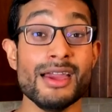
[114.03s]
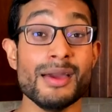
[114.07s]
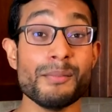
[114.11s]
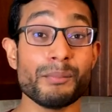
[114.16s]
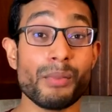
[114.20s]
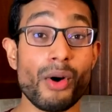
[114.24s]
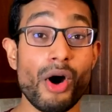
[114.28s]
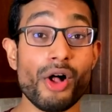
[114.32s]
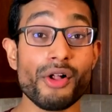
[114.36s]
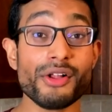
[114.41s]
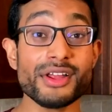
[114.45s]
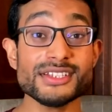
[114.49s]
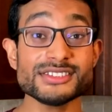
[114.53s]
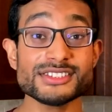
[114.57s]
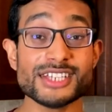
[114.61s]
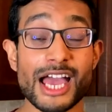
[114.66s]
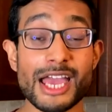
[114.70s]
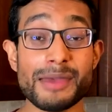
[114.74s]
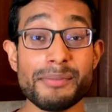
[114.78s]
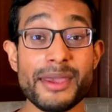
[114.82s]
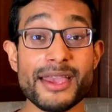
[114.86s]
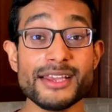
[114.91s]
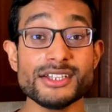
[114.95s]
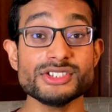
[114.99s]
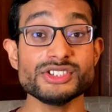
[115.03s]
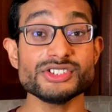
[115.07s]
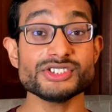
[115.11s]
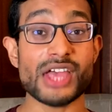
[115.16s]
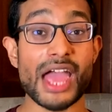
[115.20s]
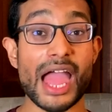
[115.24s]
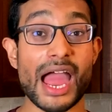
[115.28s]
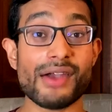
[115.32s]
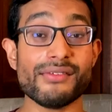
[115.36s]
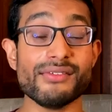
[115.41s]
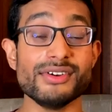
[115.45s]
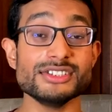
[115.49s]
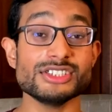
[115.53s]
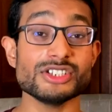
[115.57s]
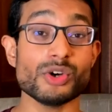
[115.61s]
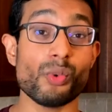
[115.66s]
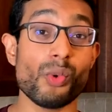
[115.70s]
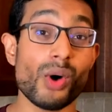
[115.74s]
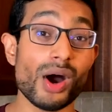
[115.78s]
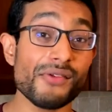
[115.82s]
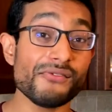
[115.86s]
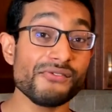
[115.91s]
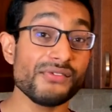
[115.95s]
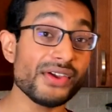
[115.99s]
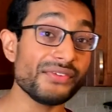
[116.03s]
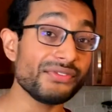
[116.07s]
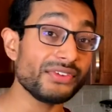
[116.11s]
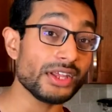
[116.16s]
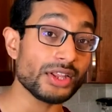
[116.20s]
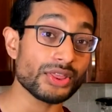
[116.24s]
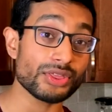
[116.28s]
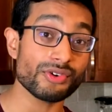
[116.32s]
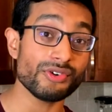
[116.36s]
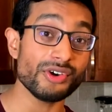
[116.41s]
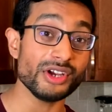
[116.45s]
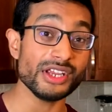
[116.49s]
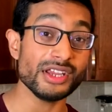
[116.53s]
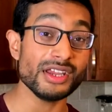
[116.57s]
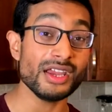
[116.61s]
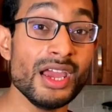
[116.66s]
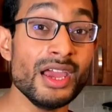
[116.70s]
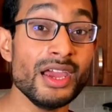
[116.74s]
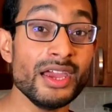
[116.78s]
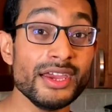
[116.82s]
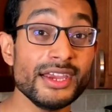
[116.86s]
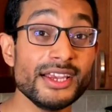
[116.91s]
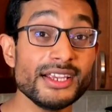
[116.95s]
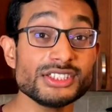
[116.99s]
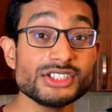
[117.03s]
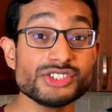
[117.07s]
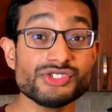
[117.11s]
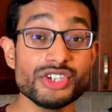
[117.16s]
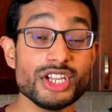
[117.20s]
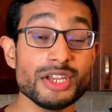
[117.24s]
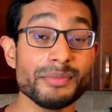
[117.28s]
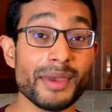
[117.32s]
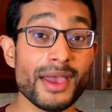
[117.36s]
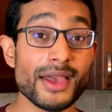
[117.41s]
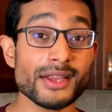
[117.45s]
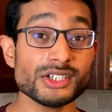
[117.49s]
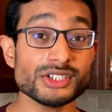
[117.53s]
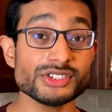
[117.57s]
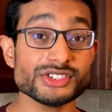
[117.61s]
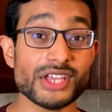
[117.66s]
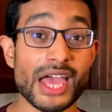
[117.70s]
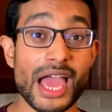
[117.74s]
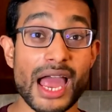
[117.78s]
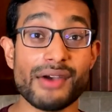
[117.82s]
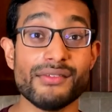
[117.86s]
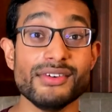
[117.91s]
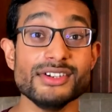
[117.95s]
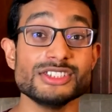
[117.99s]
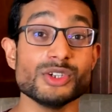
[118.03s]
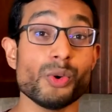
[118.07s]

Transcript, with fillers: Poli-sci majors average a 153, history majors average a